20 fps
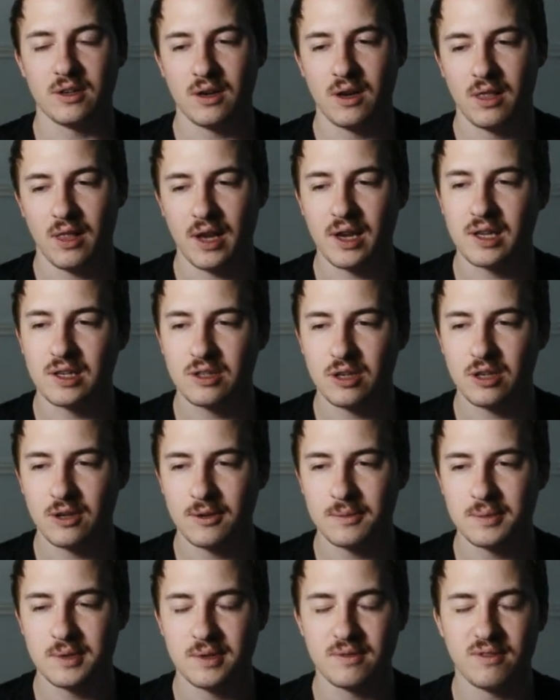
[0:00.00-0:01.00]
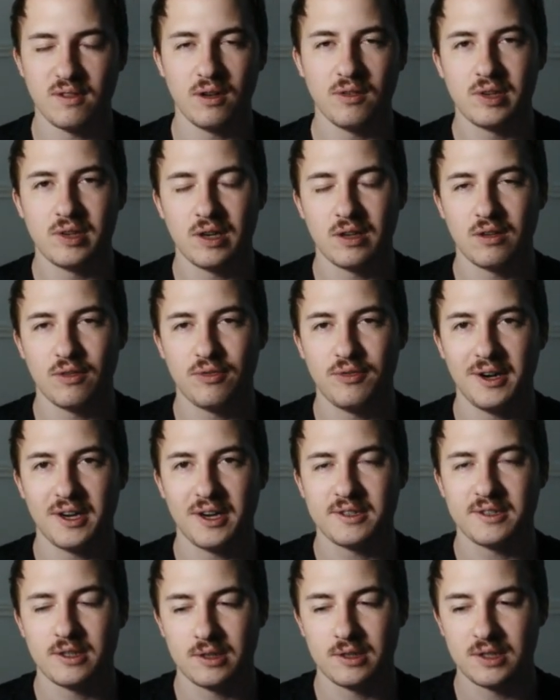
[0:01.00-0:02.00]
Like in terms of all the other
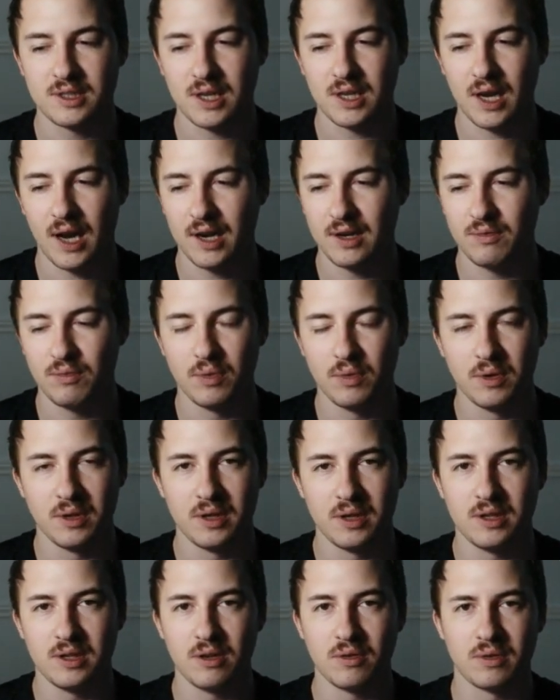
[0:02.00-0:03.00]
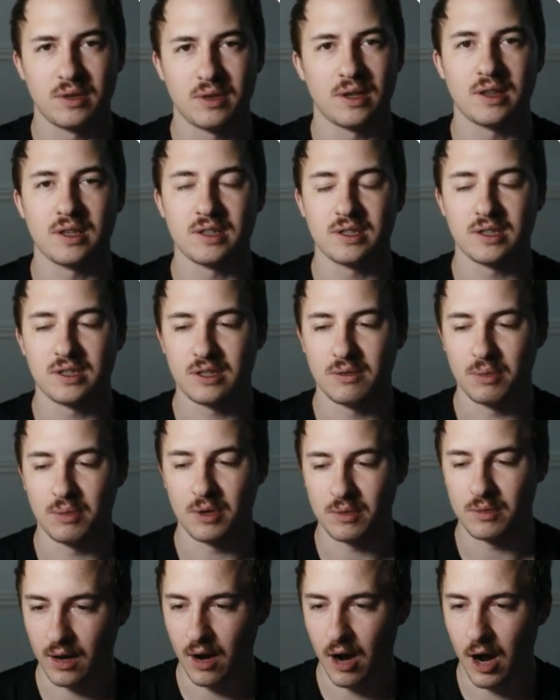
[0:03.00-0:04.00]
factors, I really don't think this is a big
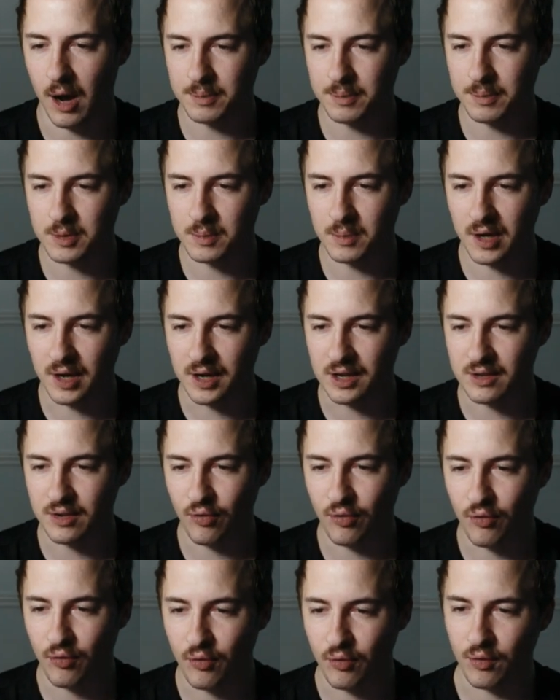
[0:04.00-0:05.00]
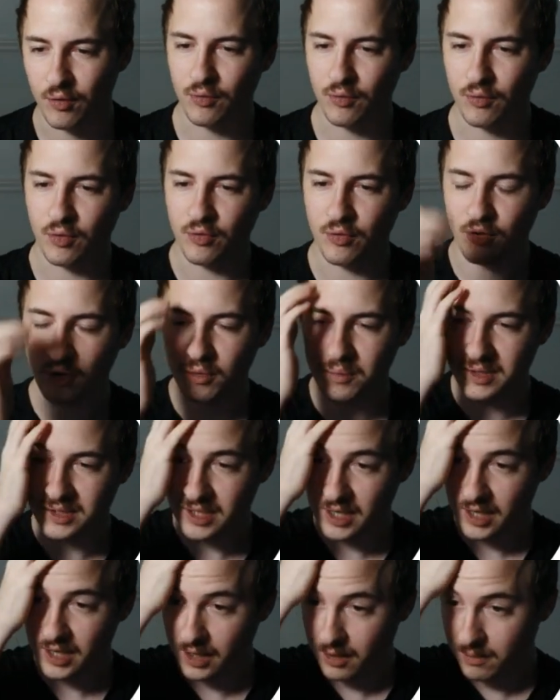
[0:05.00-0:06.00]
one. Optimize fulfillment
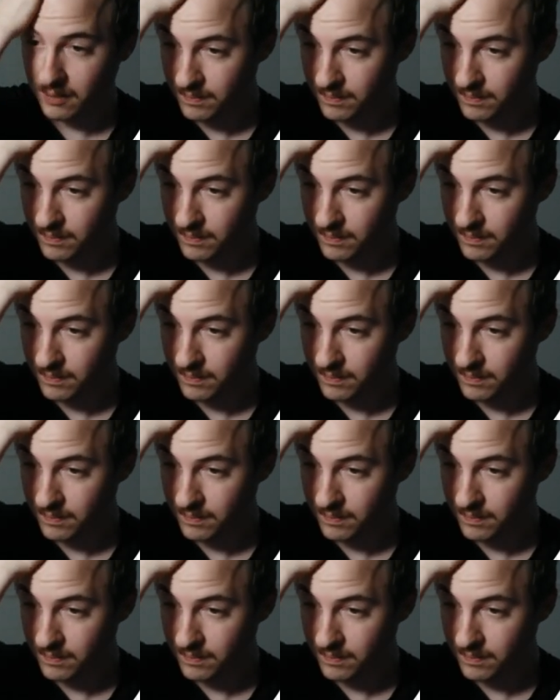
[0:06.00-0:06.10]
time.